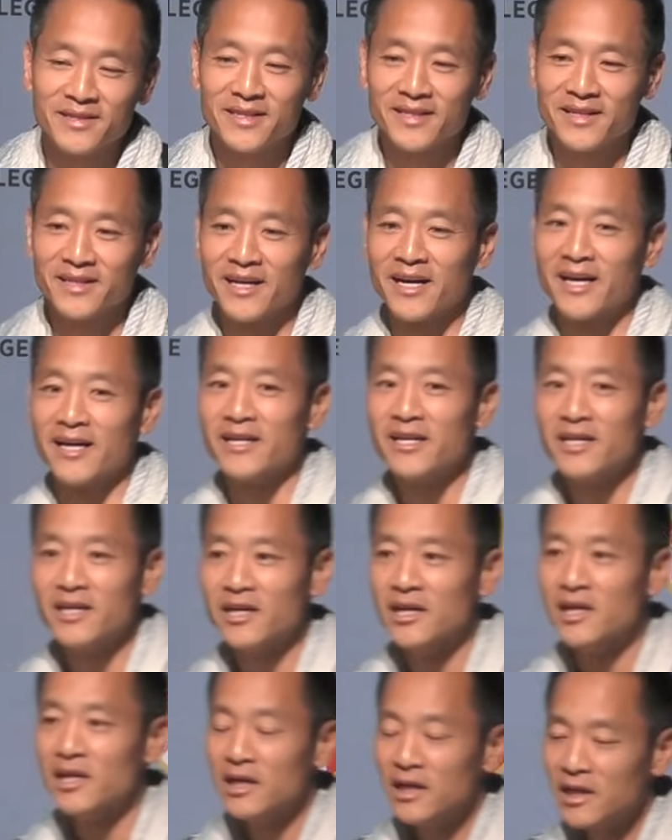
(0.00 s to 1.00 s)
tell you that.
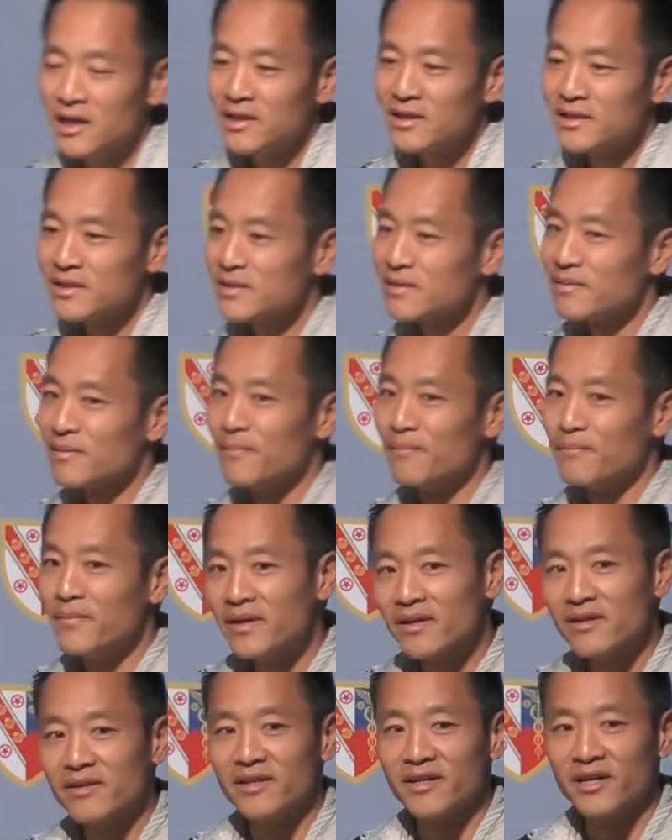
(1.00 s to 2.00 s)
It's in the
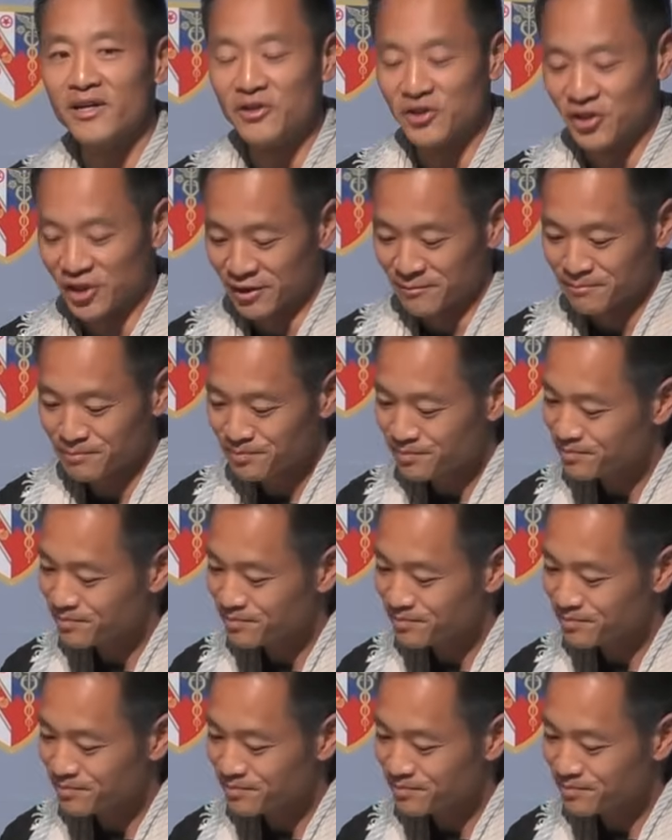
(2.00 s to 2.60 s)
middle of the ocean.